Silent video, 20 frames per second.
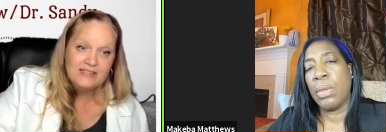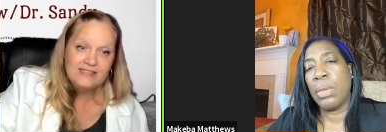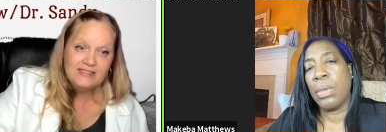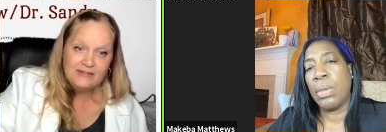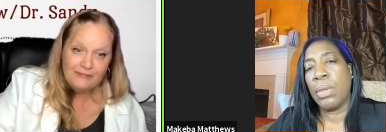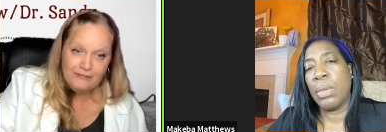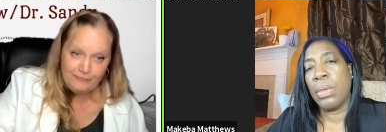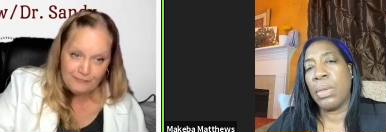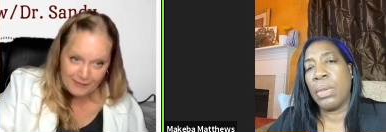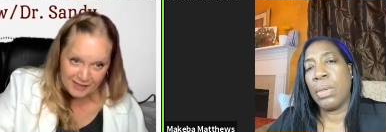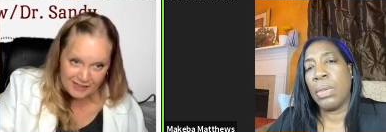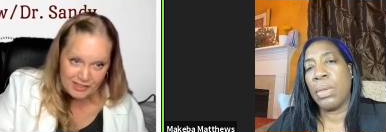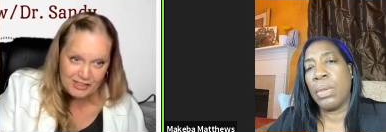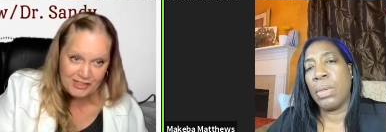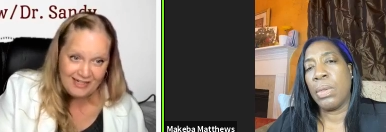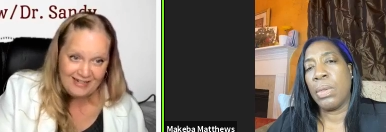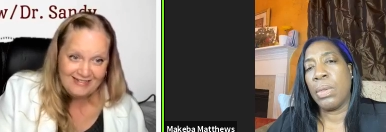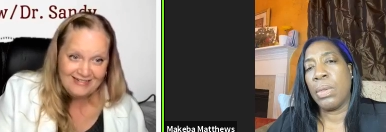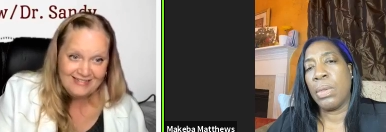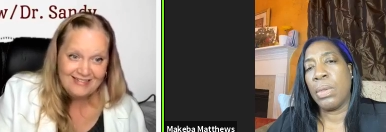
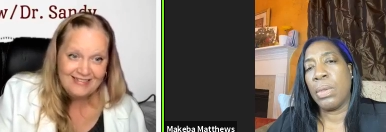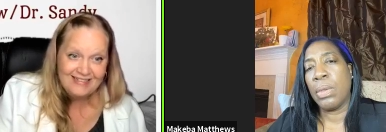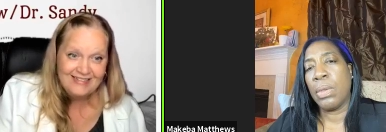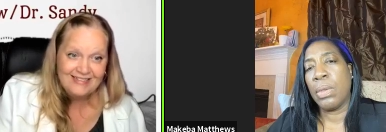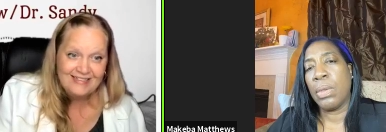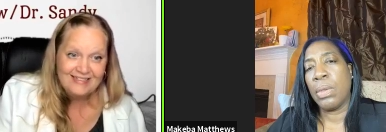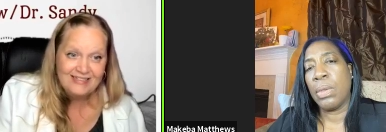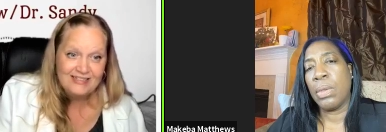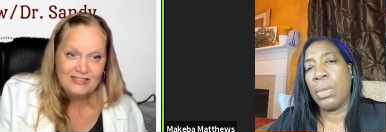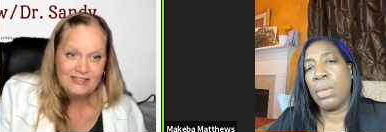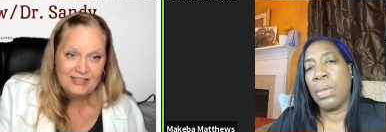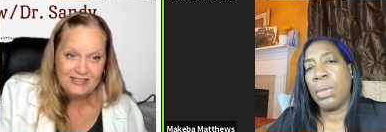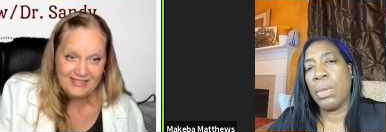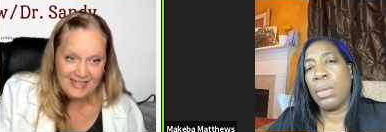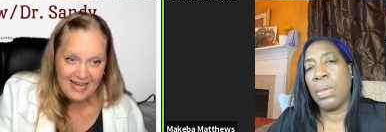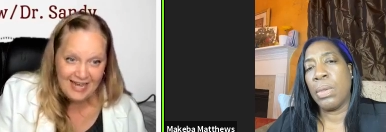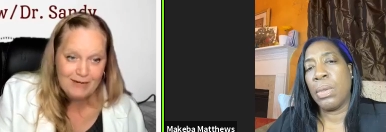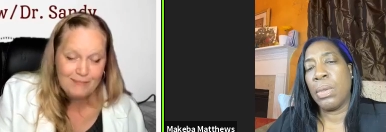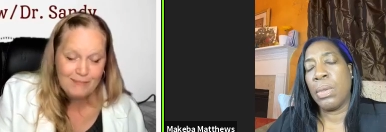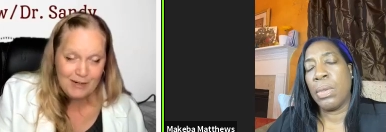Speaker 1: sufficient to
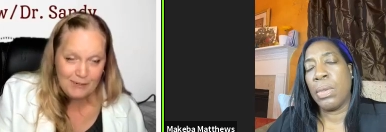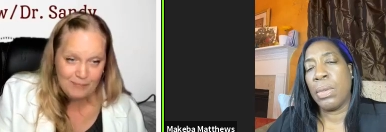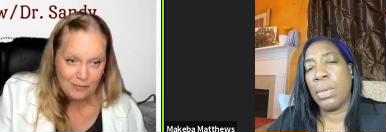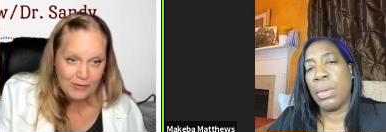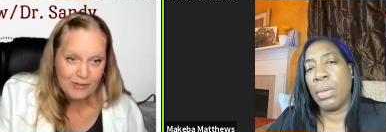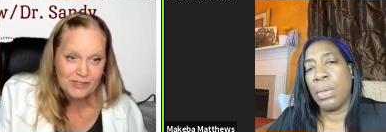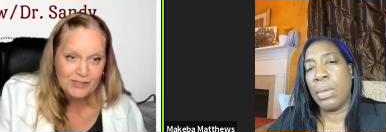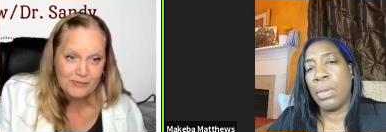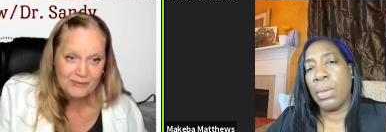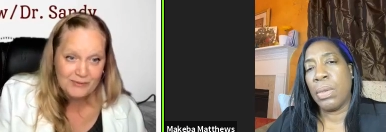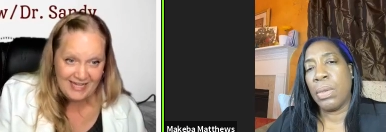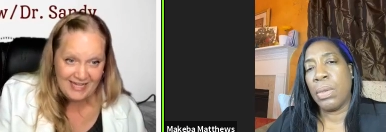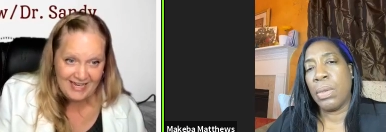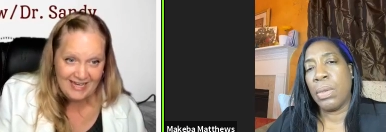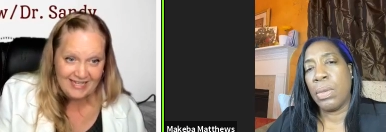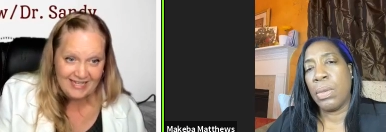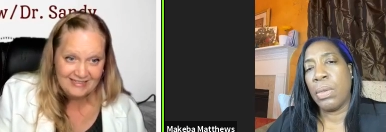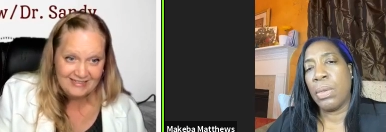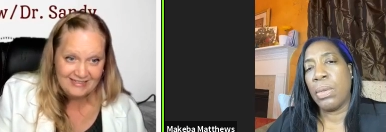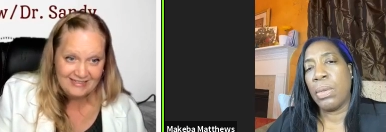take my boards with the
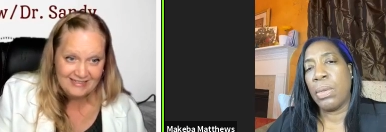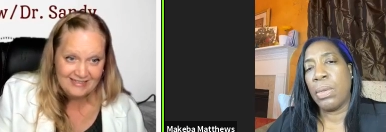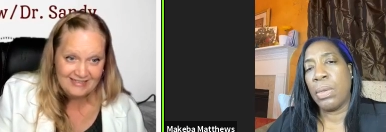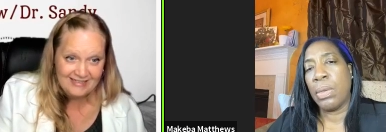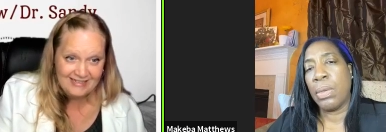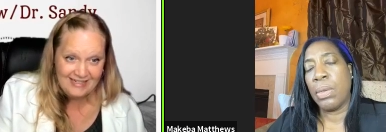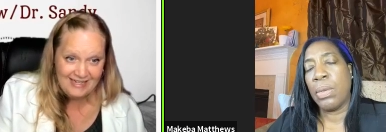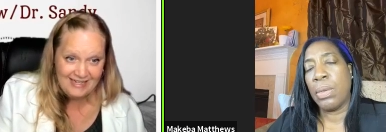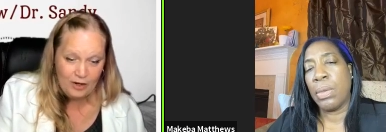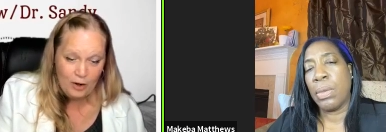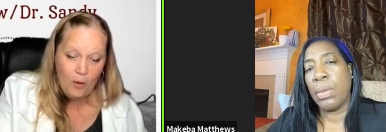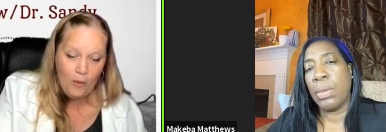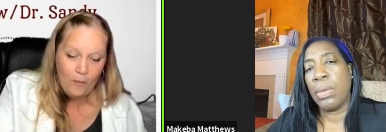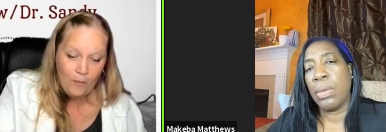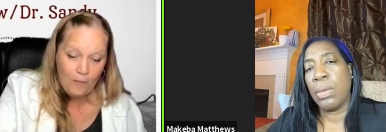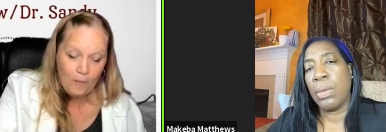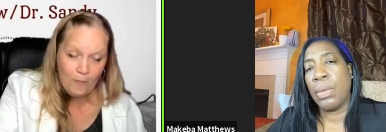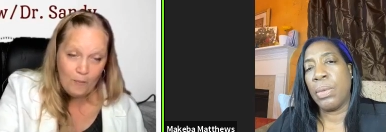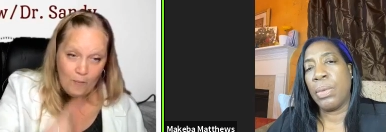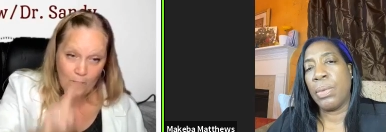ANCC,
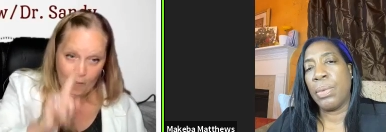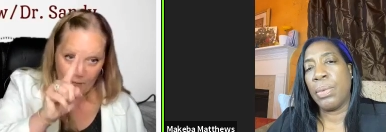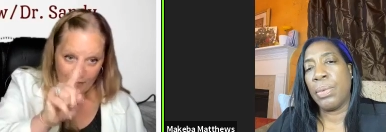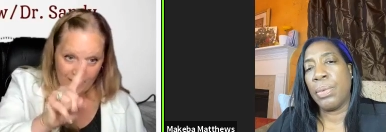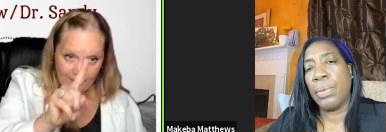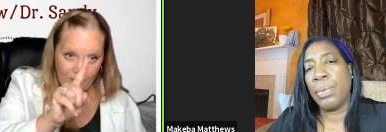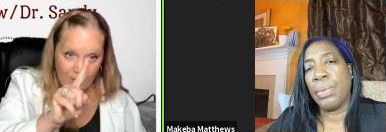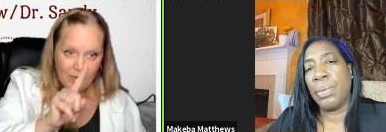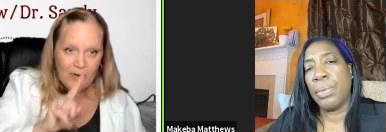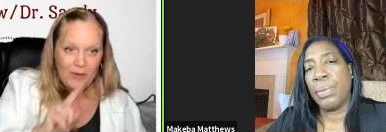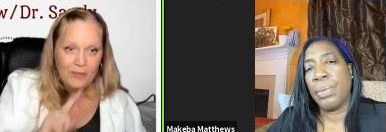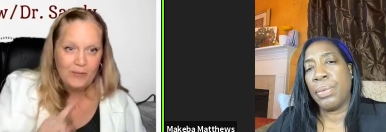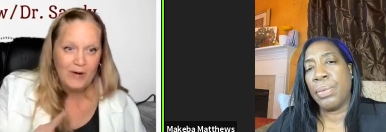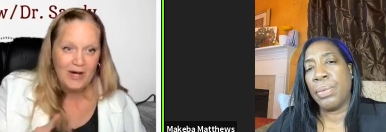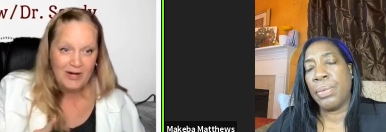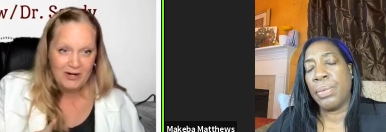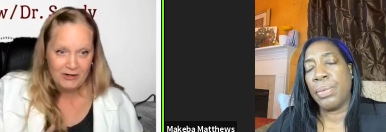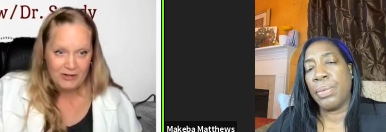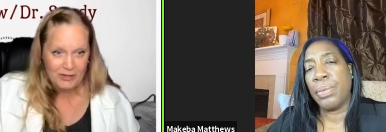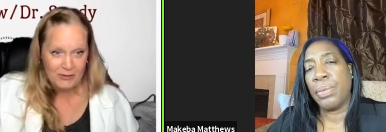number one,
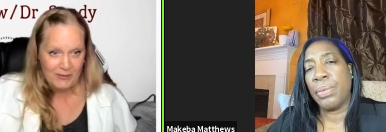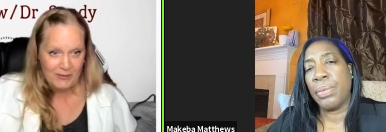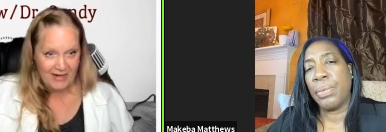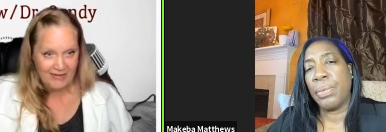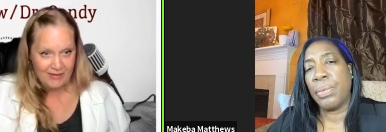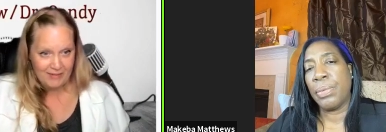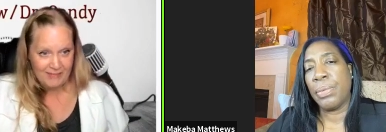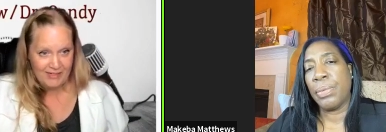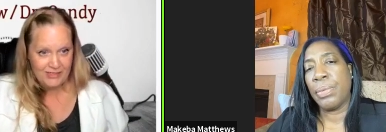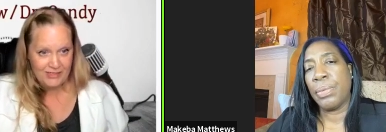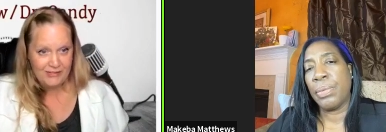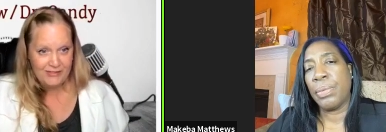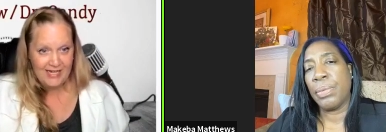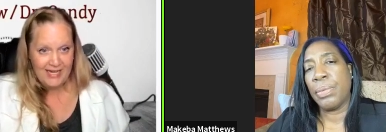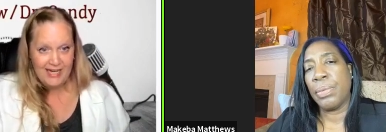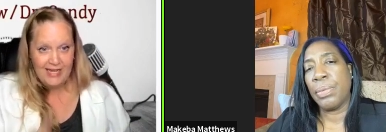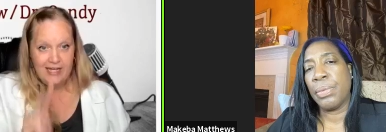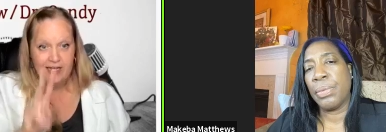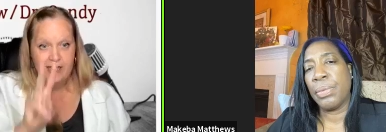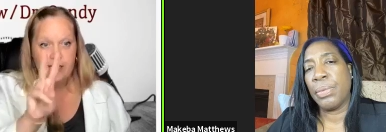why are you having me do
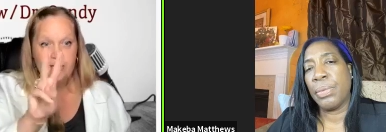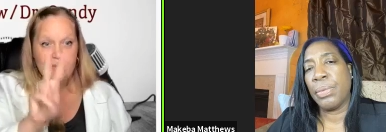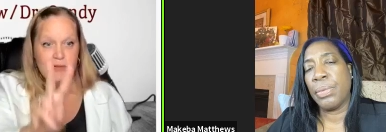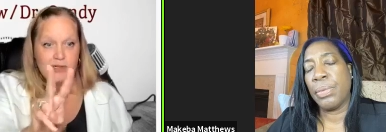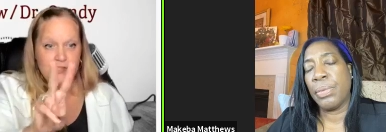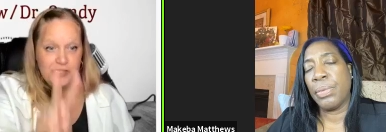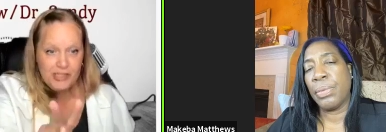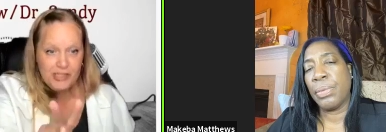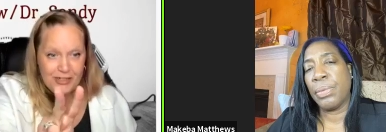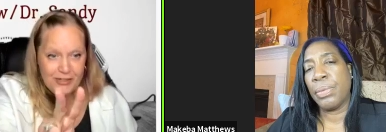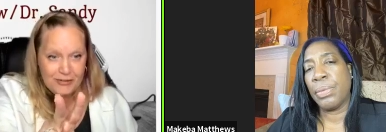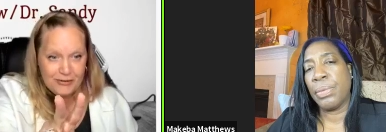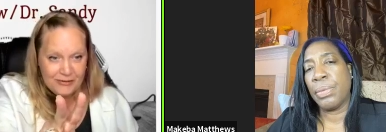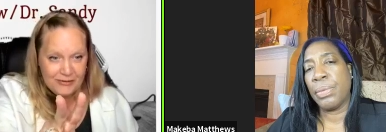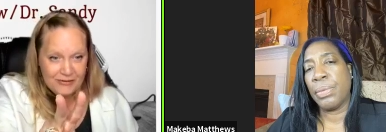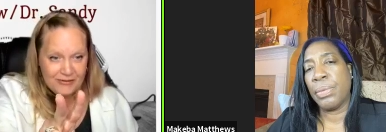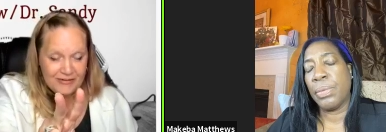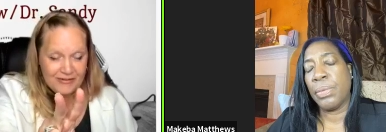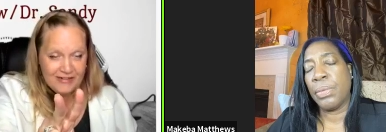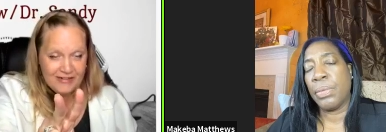that? And number
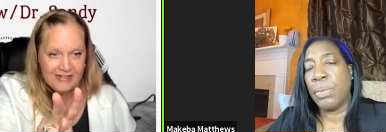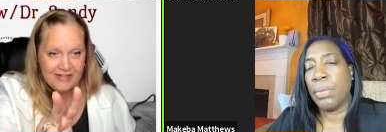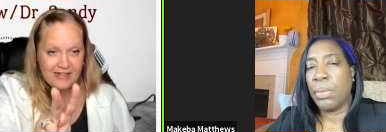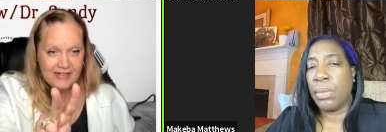two,